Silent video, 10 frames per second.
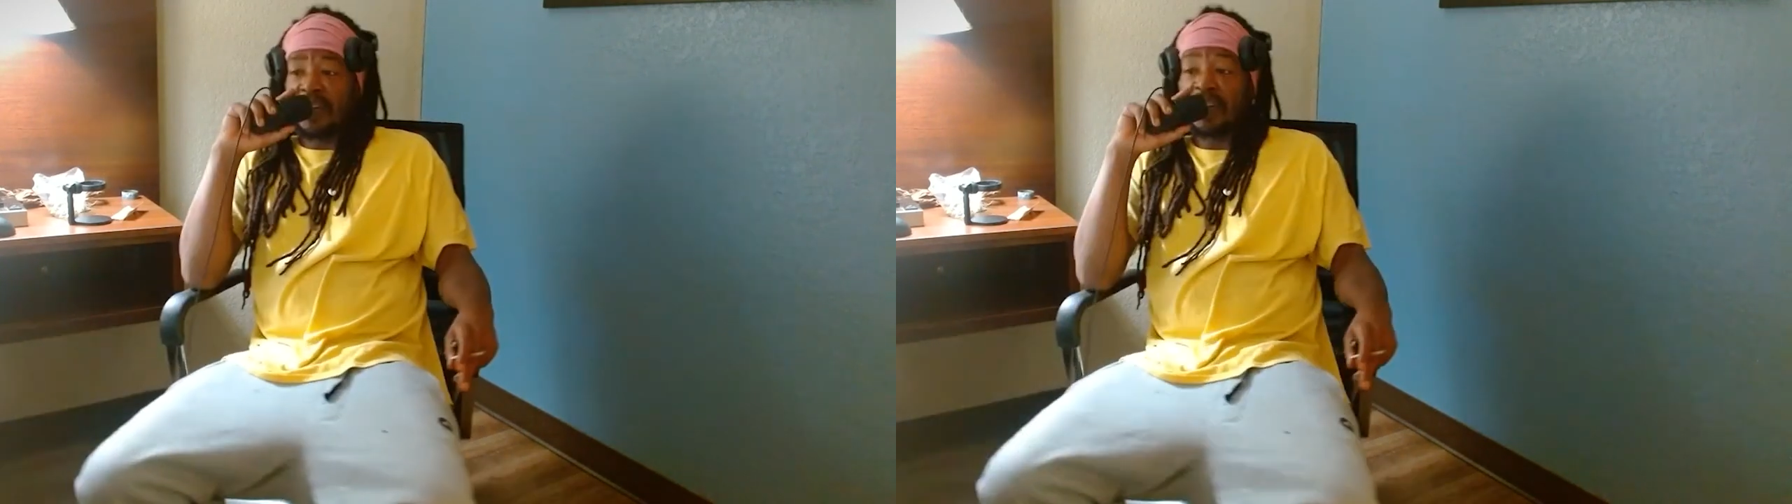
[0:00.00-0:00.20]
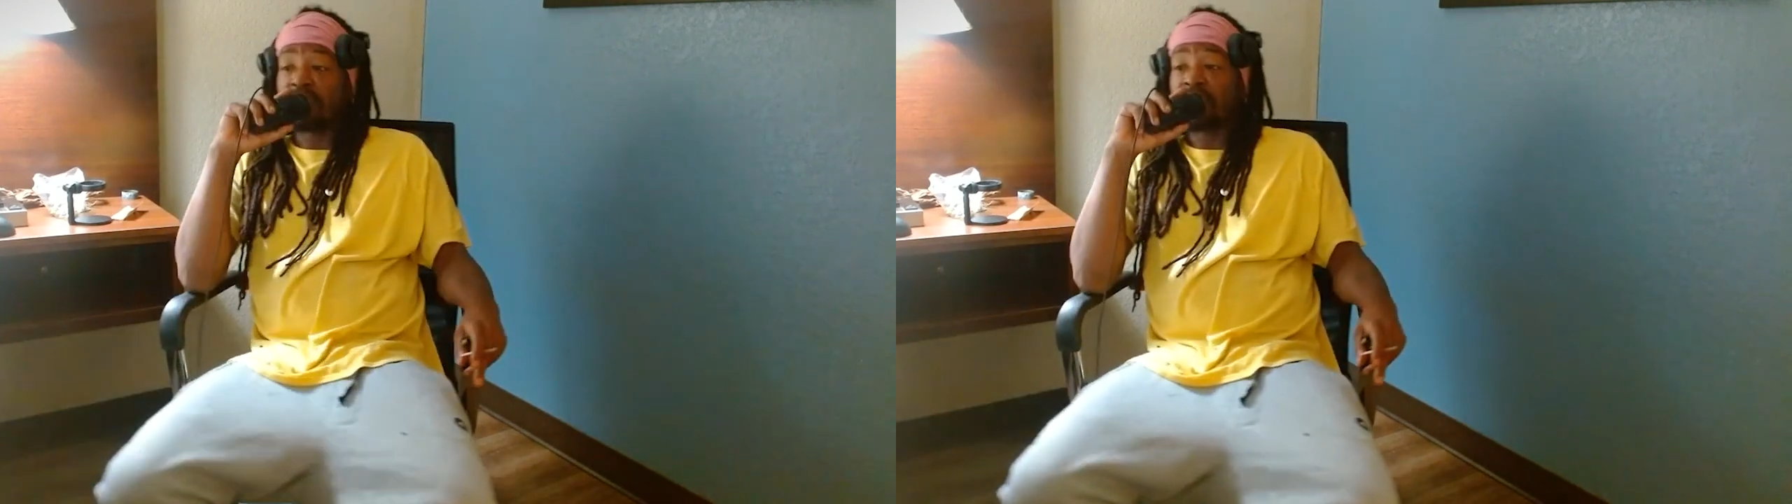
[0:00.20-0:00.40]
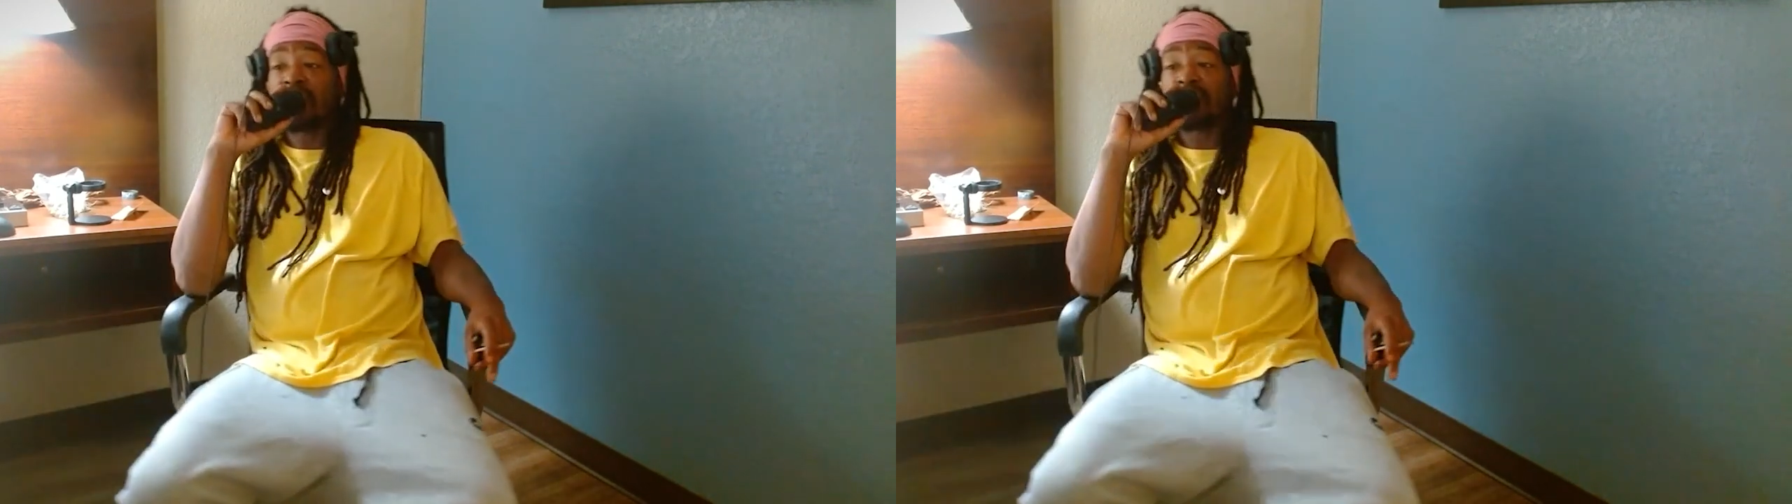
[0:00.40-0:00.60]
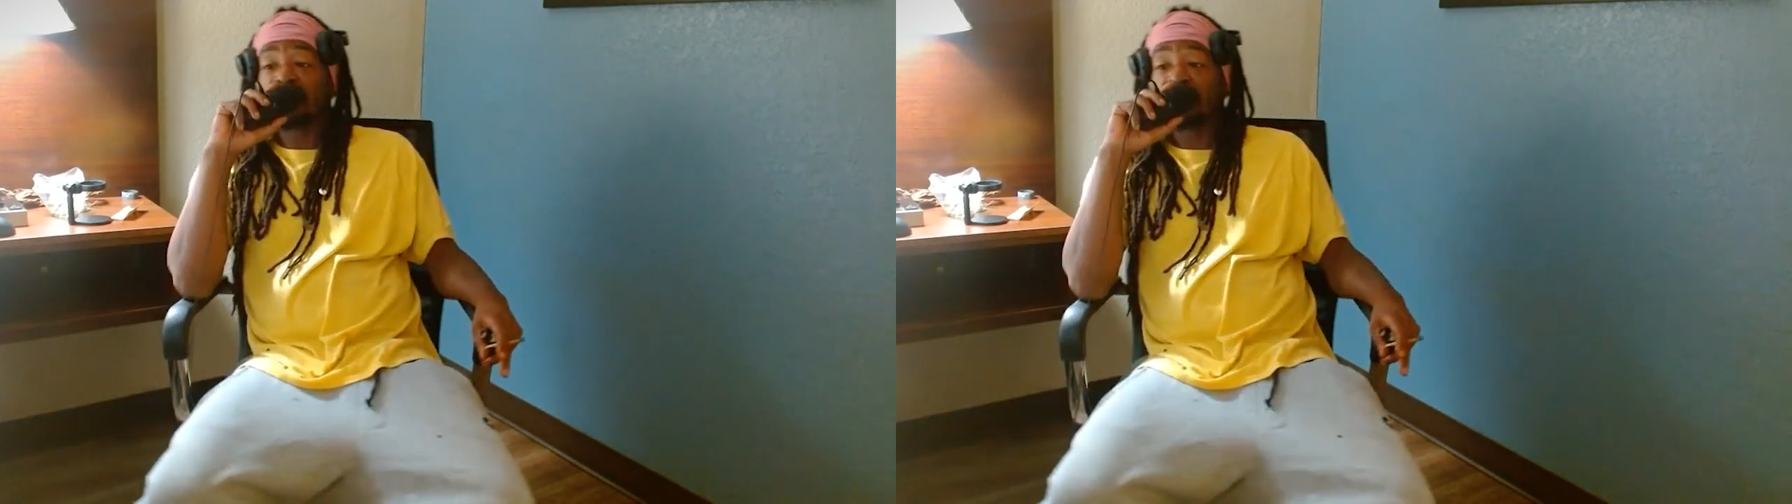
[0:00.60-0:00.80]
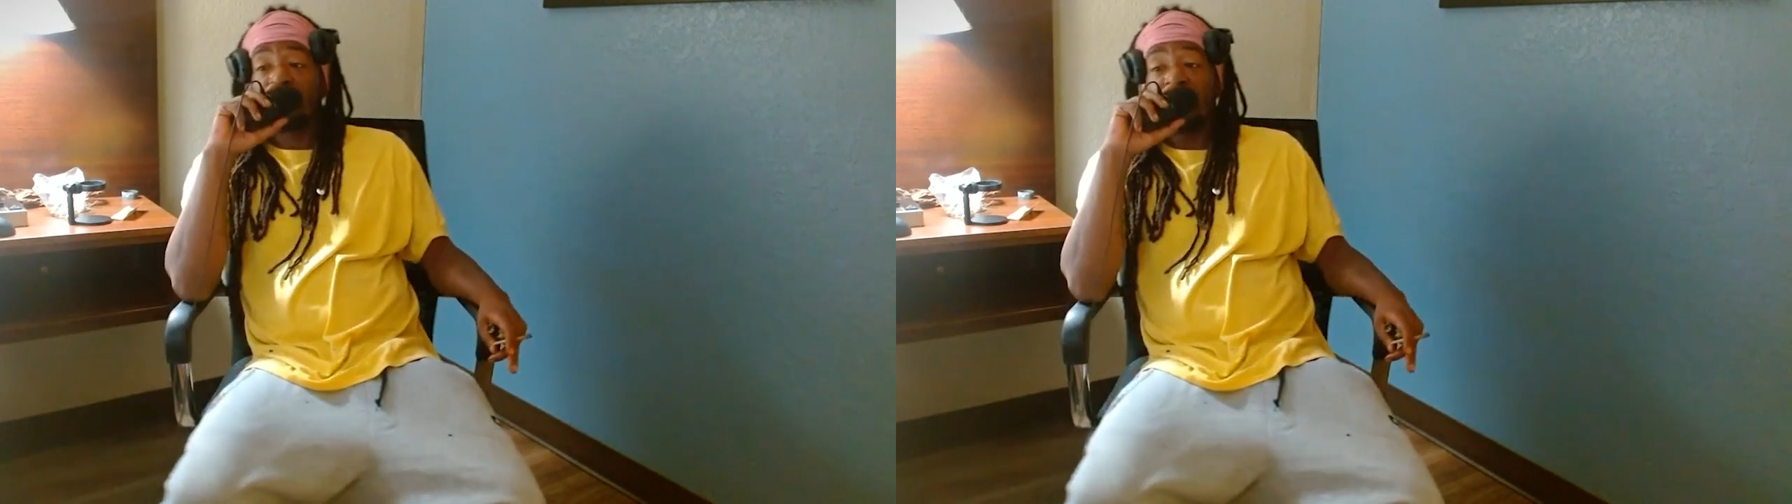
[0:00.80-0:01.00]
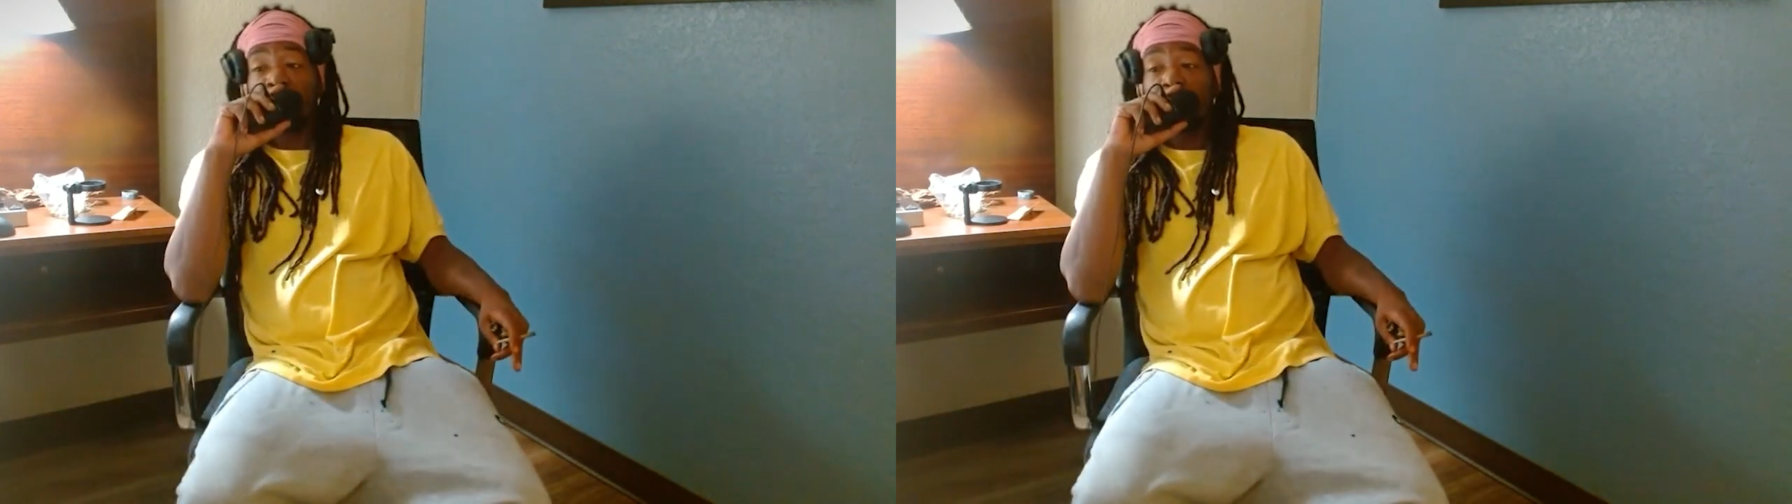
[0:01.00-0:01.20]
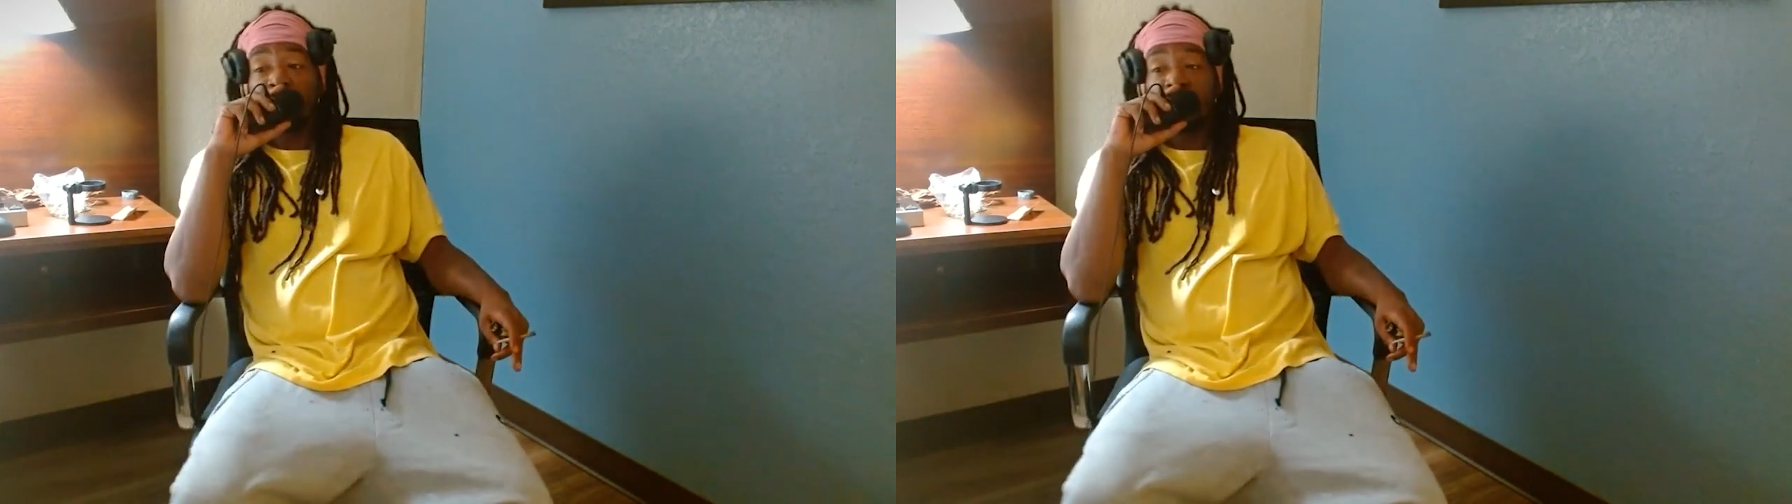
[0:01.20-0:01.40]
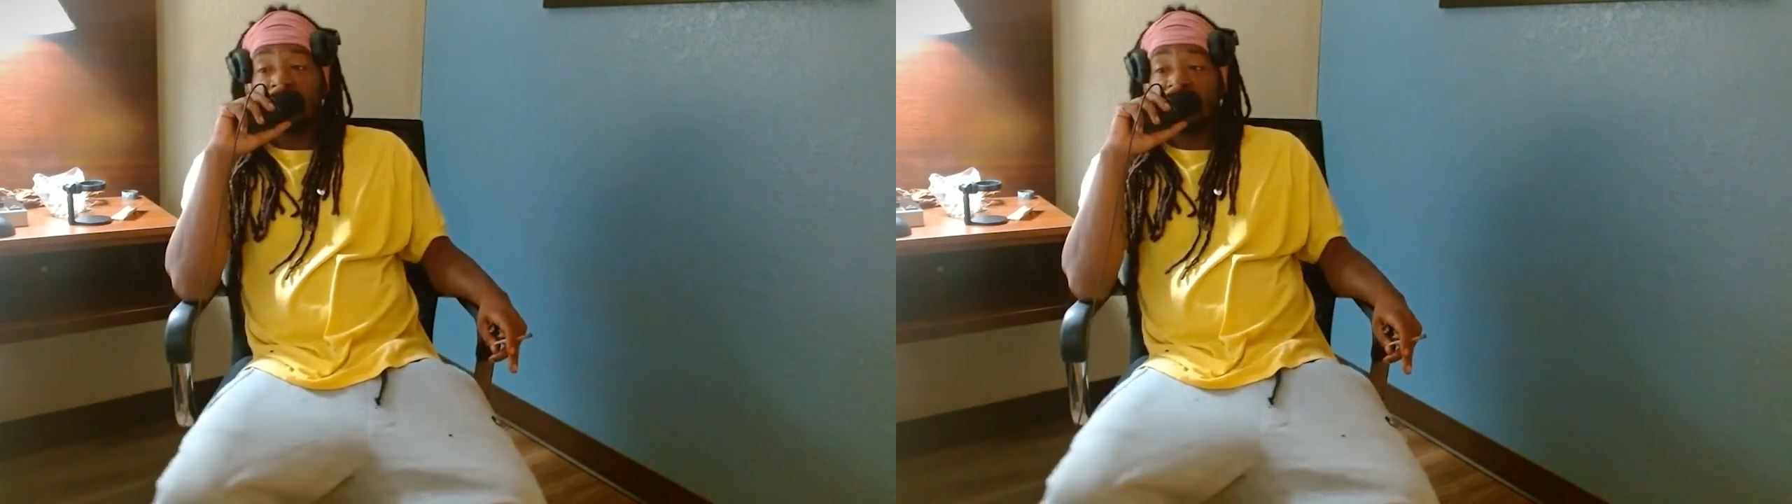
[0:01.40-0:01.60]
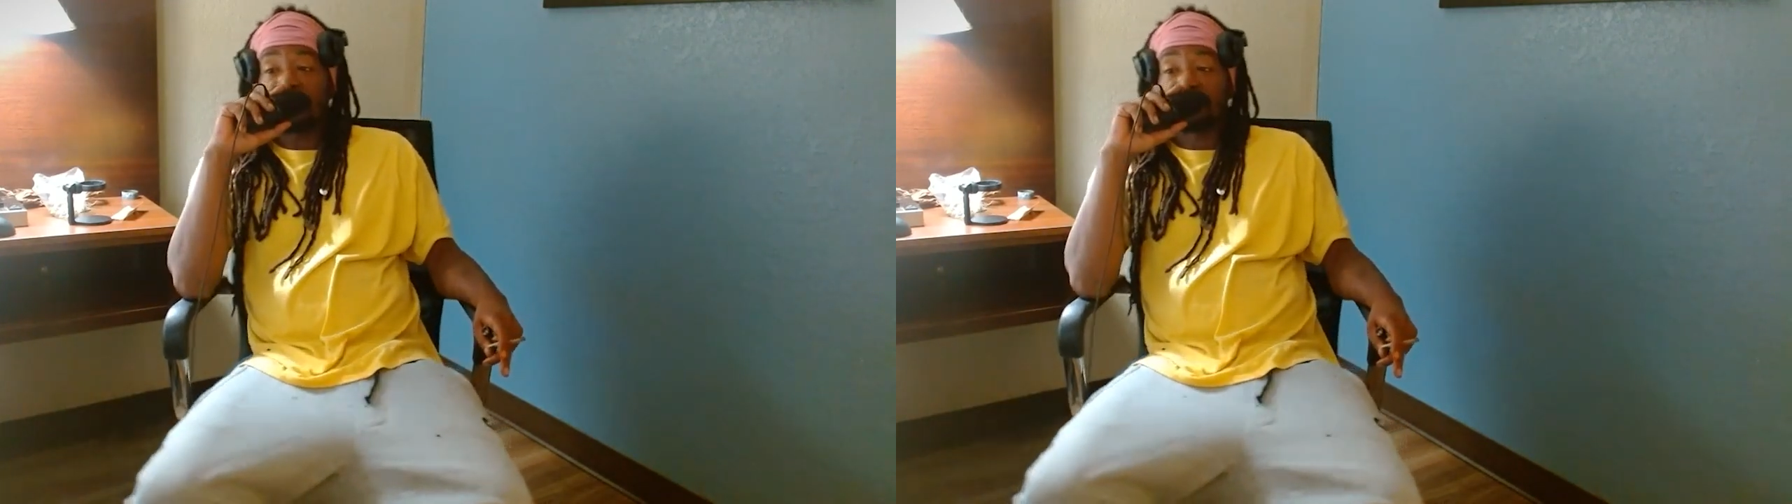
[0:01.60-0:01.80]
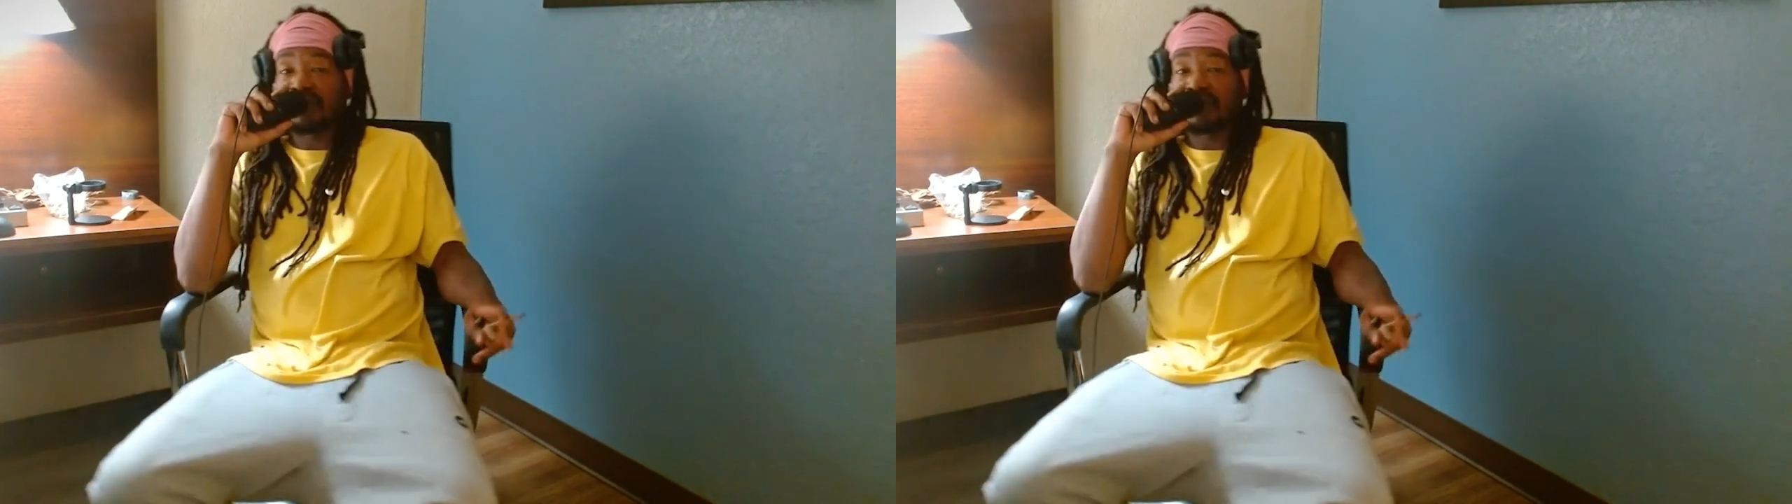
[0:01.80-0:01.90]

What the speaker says: every other strain will feel like